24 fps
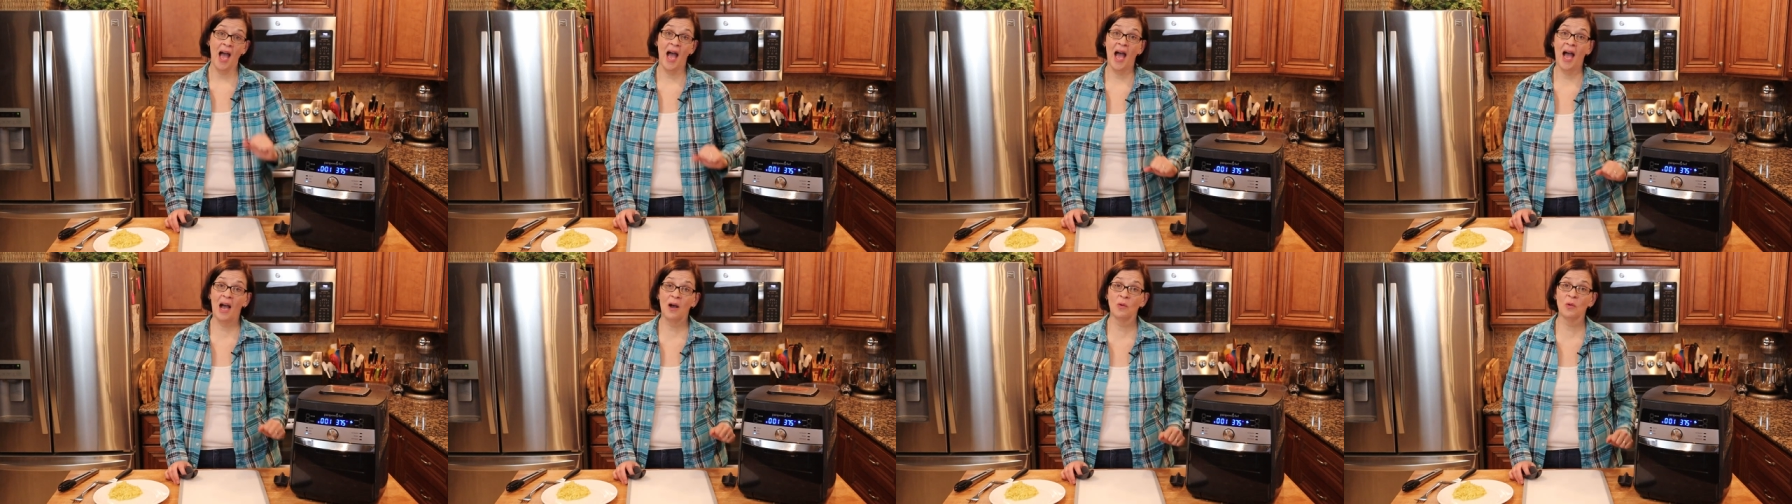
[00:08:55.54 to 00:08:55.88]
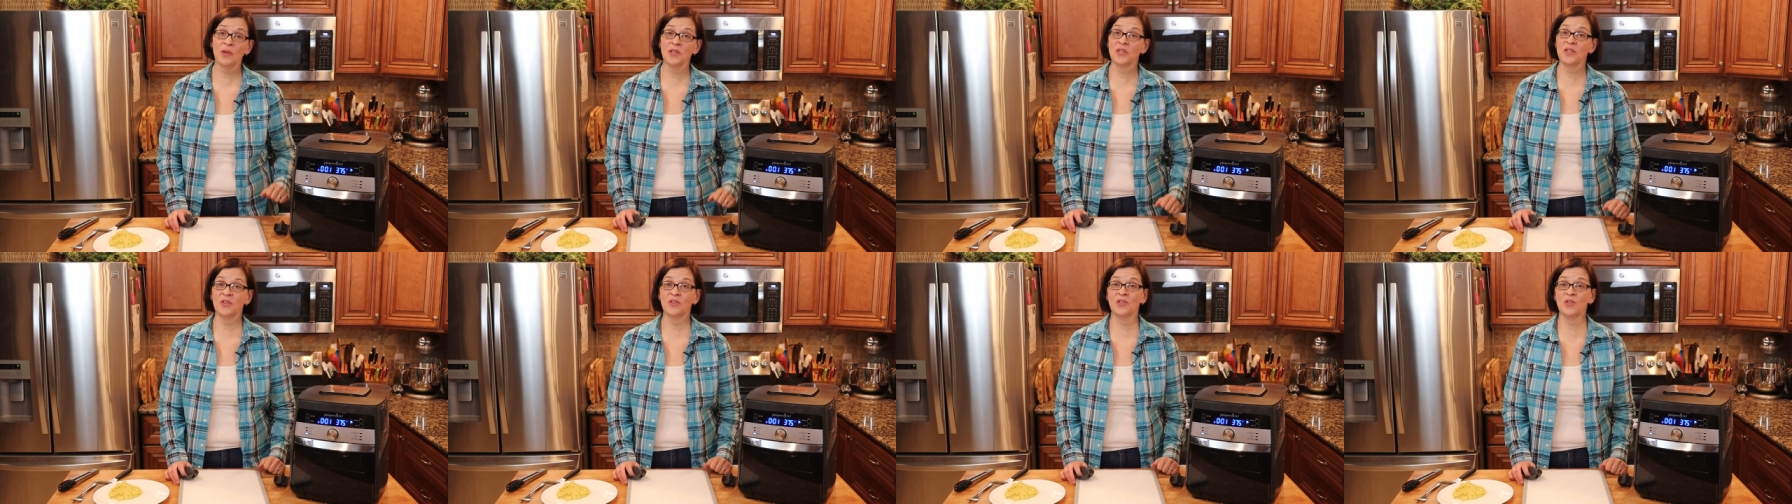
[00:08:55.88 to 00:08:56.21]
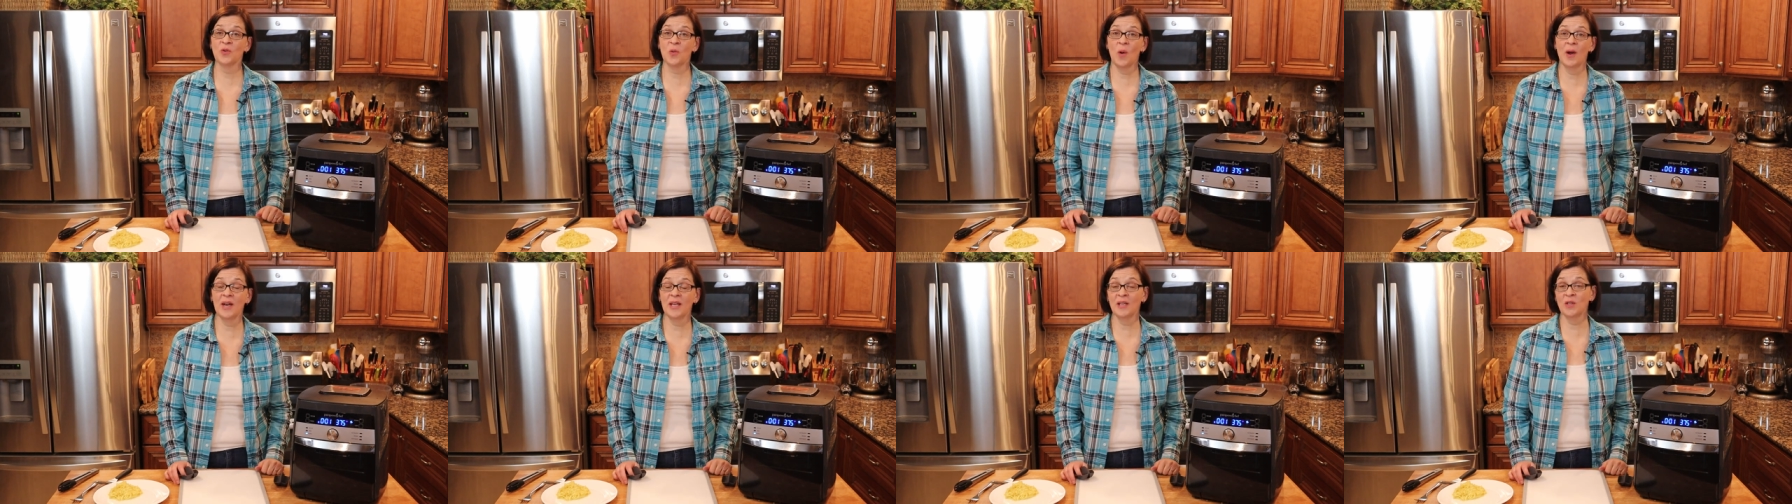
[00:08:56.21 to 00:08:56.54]
how is your
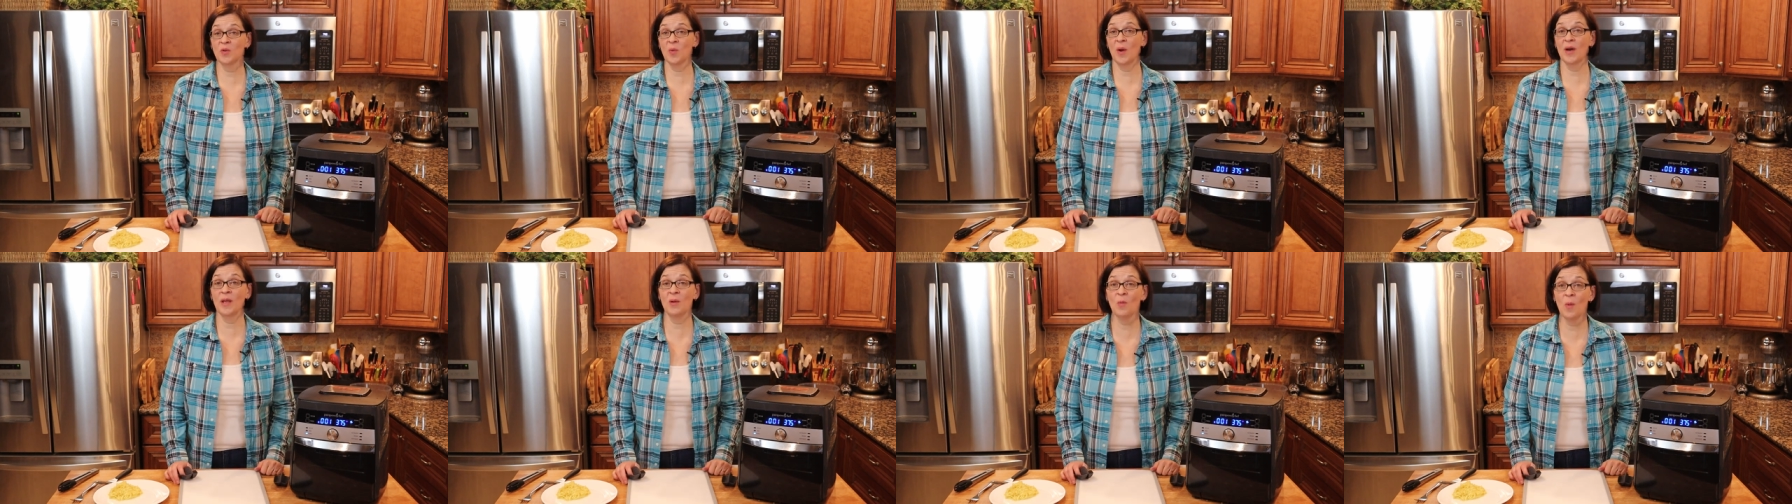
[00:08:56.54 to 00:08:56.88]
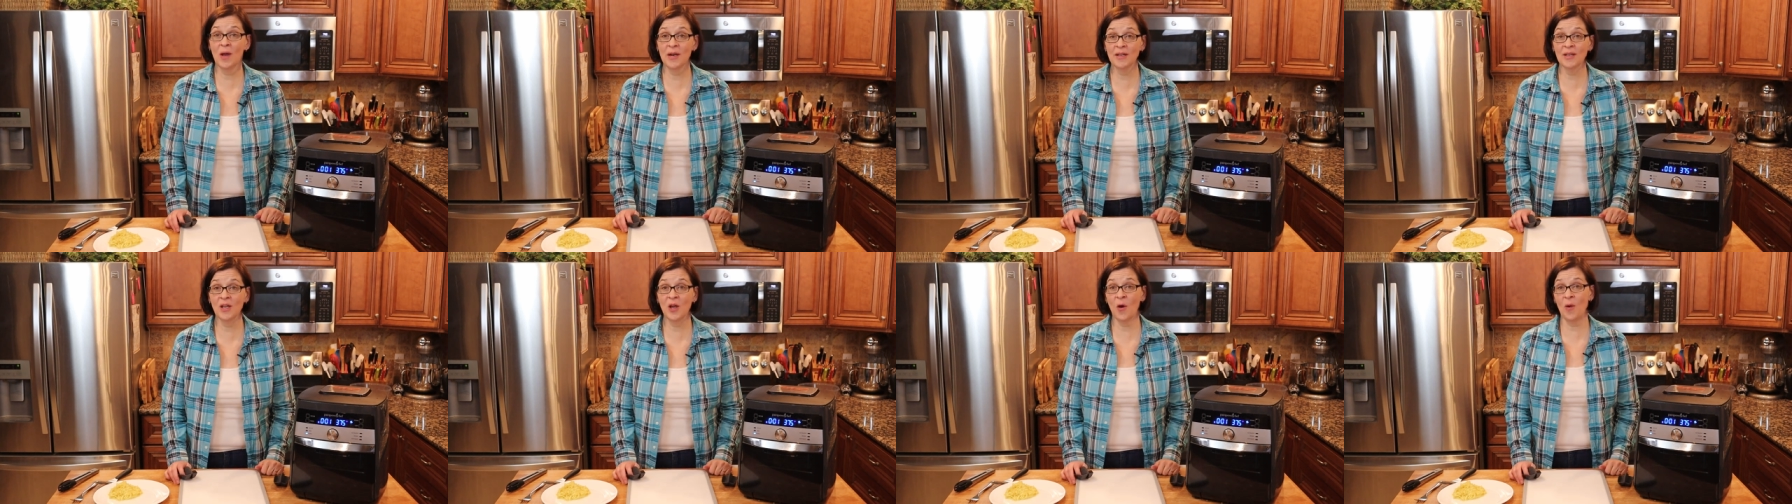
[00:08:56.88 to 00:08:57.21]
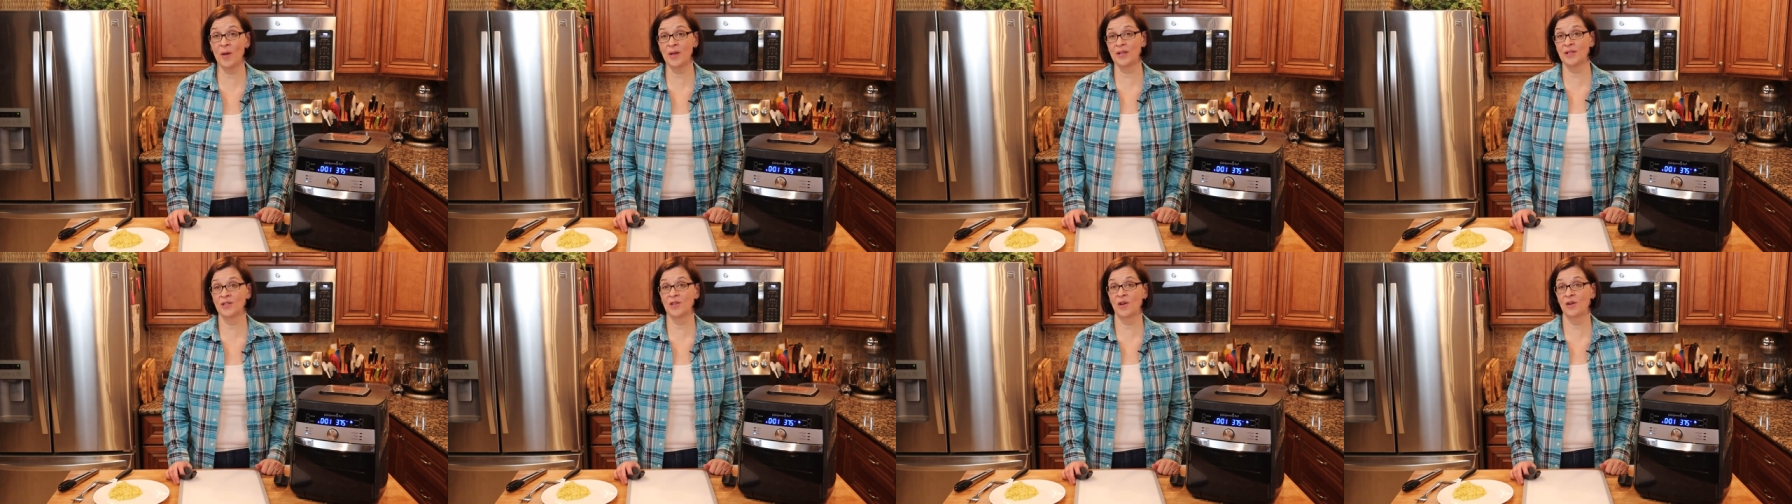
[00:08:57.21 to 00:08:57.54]
2021
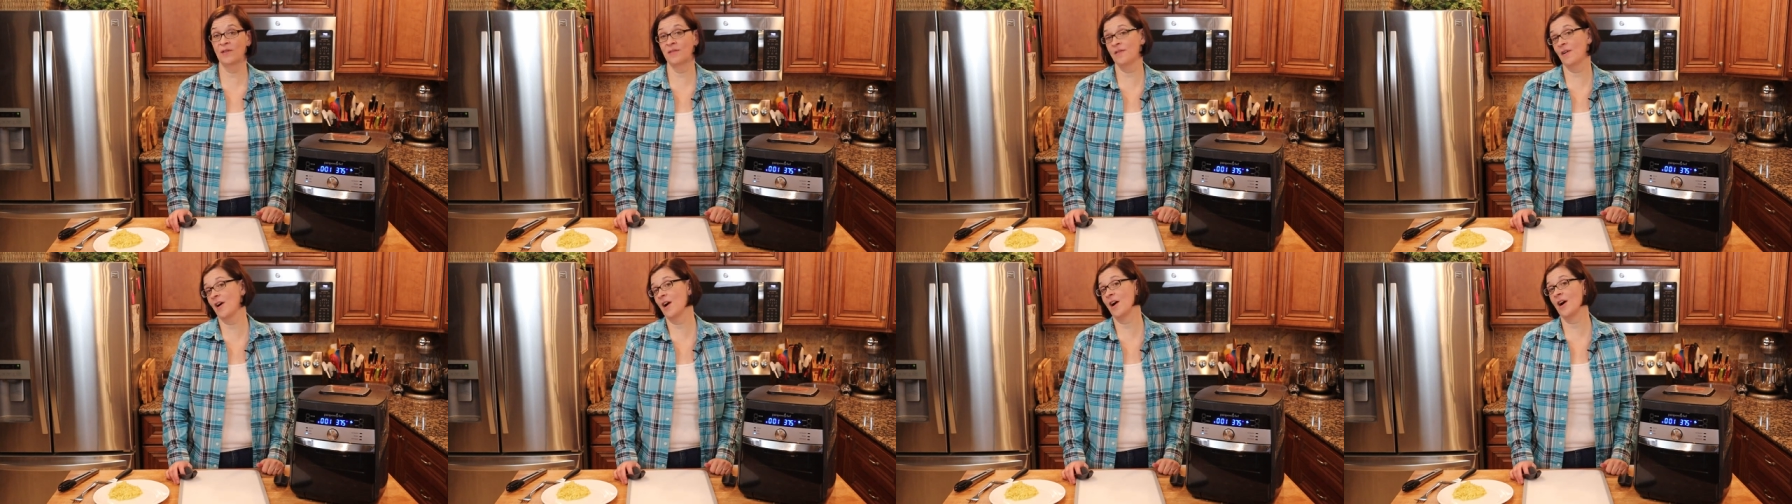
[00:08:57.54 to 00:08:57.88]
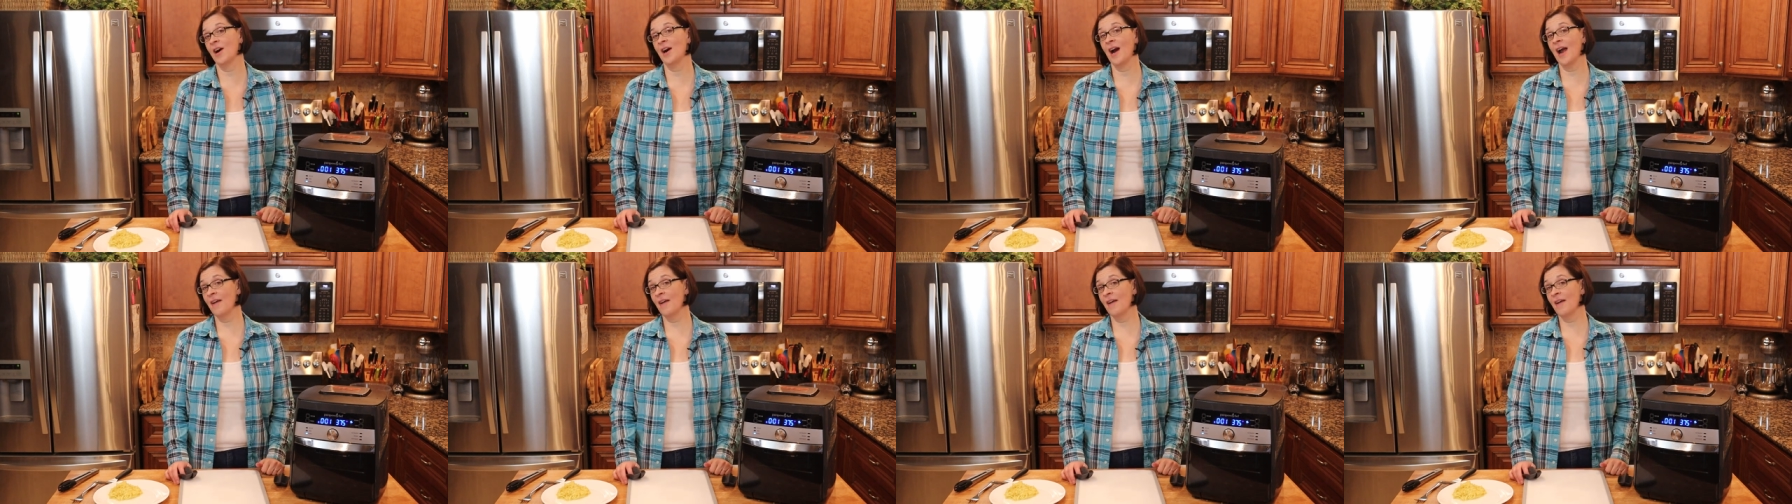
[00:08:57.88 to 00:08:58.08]
going so far?